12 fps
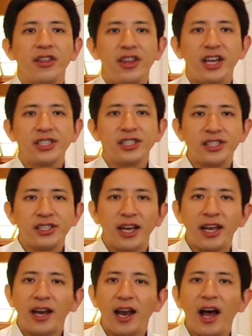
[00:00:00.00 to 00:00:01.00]
This is
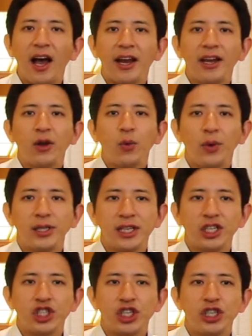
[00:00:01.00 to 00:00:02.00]
in line with
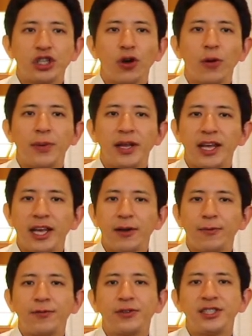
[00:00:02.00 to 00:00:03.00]
the Shinto
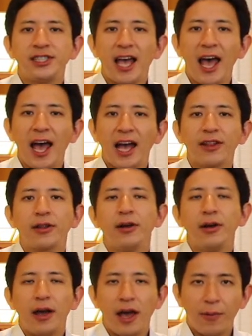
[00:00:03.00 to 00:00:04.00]
belief that